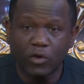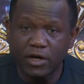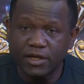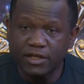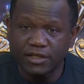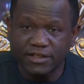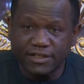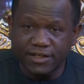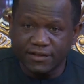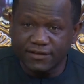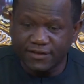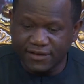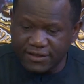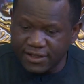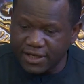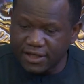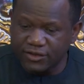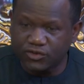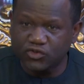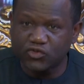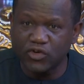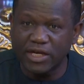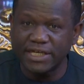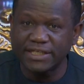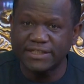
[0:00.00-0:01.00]
This year,
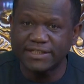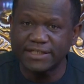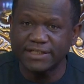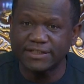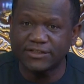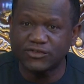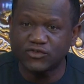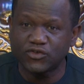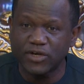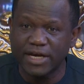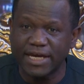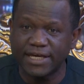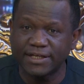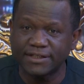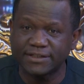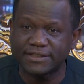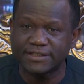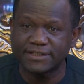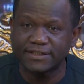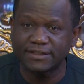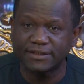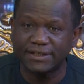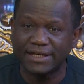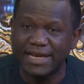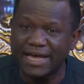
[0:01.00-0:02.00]

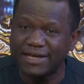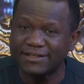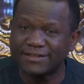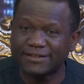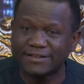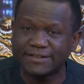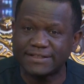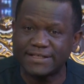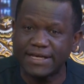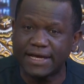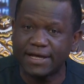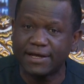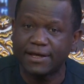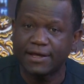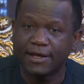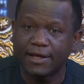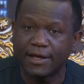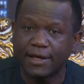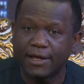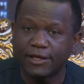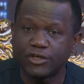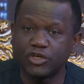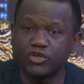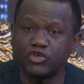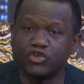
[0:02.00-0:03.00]
2020, last year,
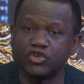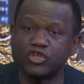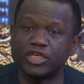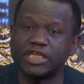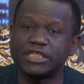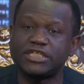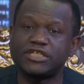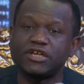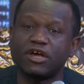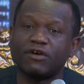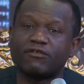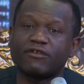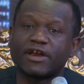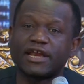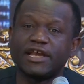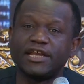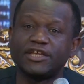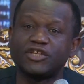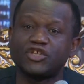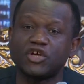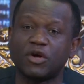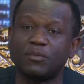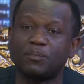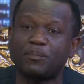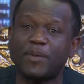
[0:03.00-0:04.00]
the Unity of
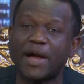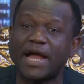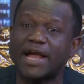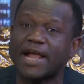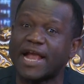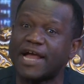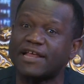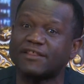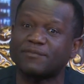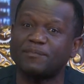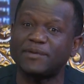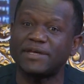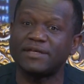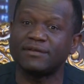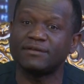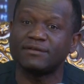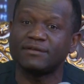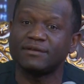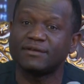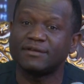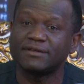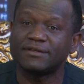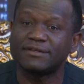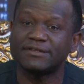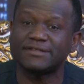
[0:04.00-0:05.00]
Religion Pact has
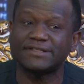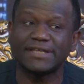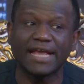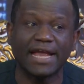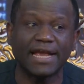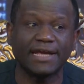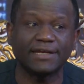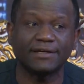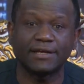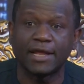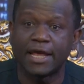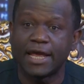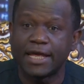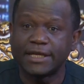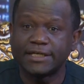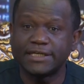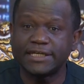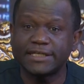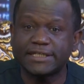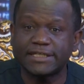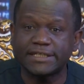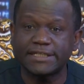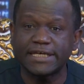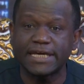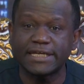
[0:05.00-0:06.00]
been signed.
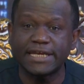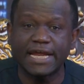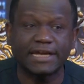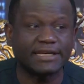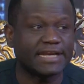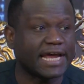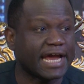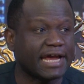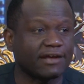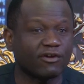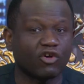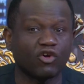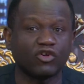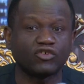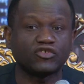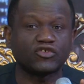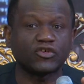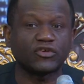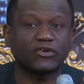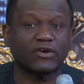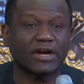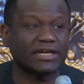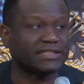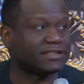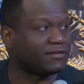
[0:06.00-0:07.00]
This year, now they are going
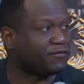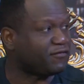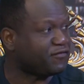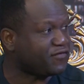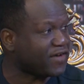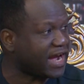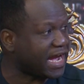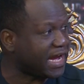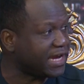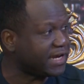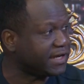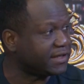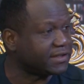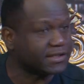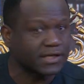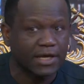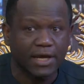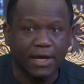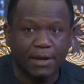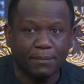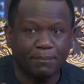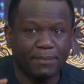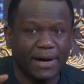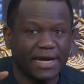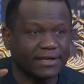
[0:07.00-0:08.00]
to ratify it
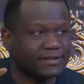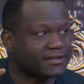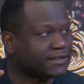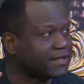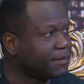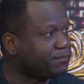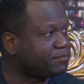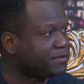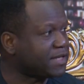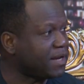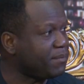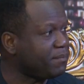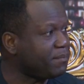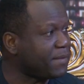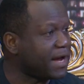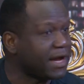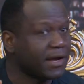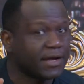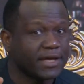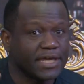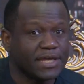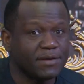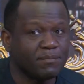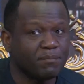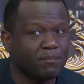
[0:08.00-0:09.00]
by September
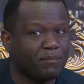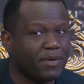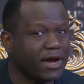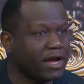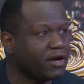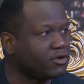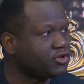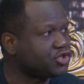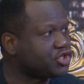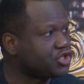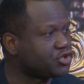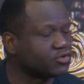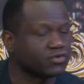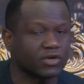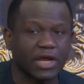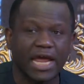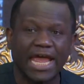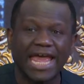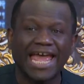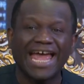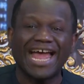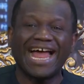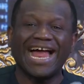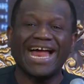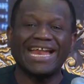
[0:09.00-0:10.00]
in Belgium.
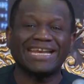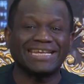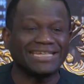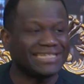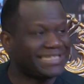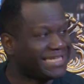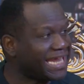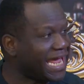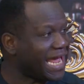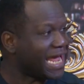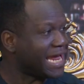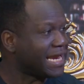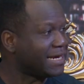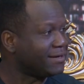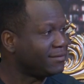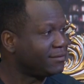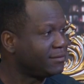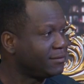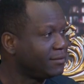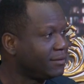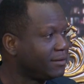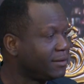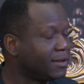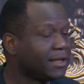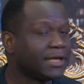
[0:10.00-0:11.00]
And
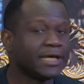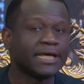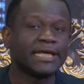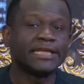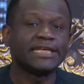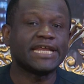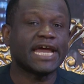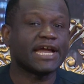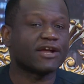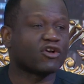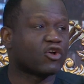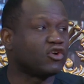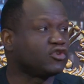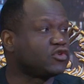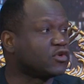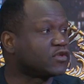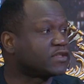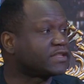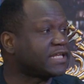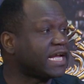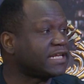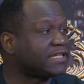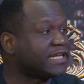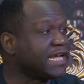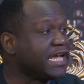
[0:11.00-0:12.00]
then they are going to
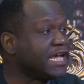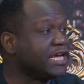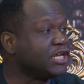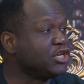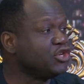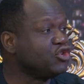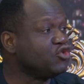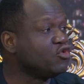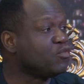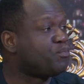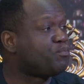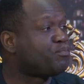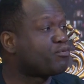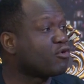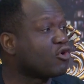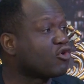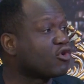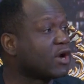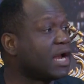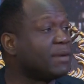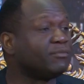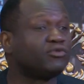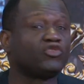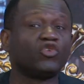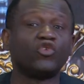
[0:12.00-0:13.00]
start a new
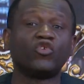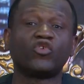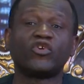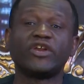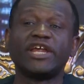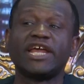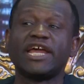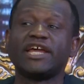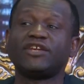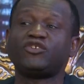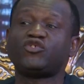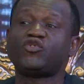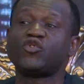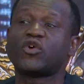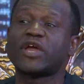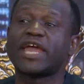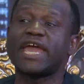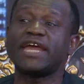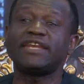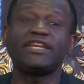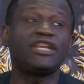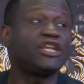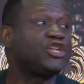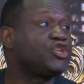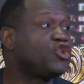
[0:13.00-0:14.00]
program to
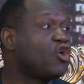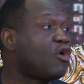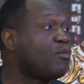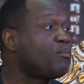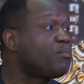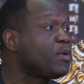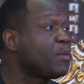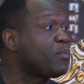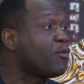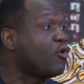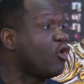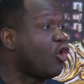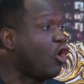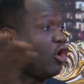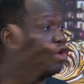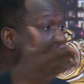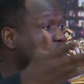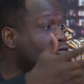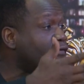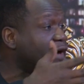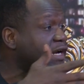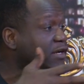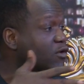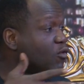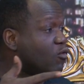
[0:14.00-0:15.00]
re-educate the young people all
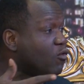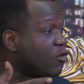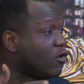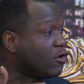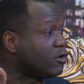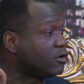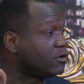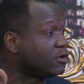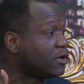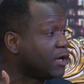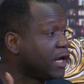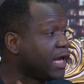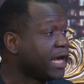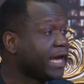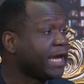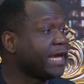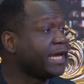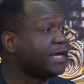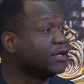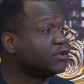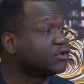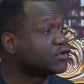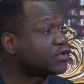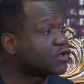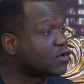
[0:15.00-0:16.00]
over the world,
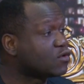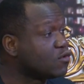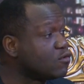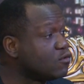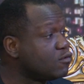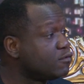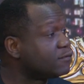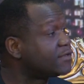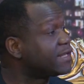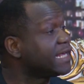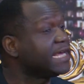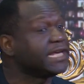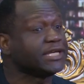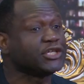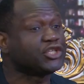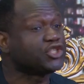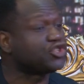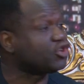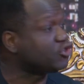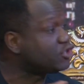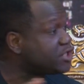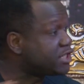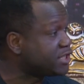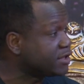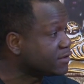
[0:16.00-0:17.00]
in schools, in
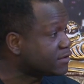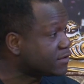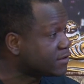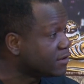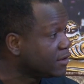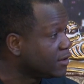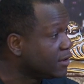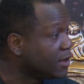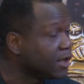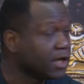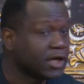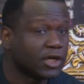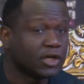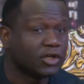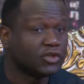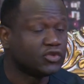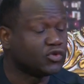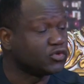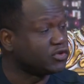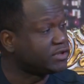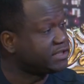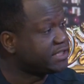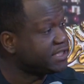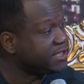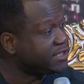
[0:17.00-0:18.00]
churches,
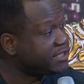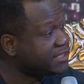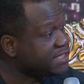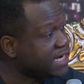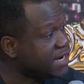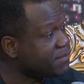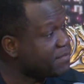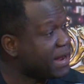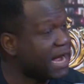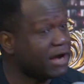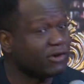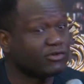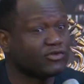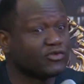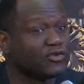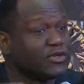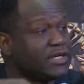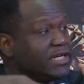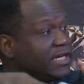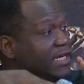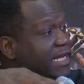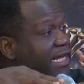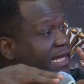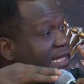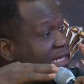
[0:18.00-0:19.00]
to teach them how
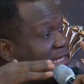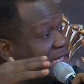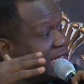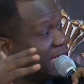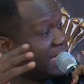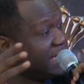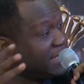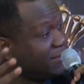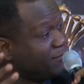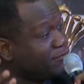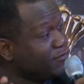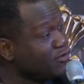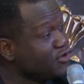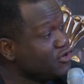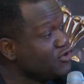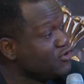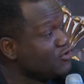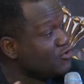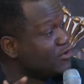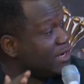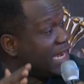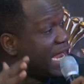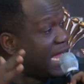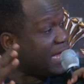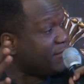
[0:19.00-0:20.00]
to live
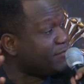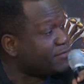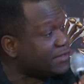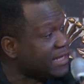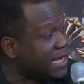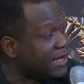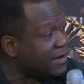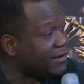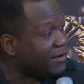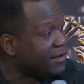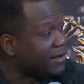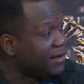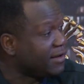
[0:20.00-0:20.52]
new lifestyle.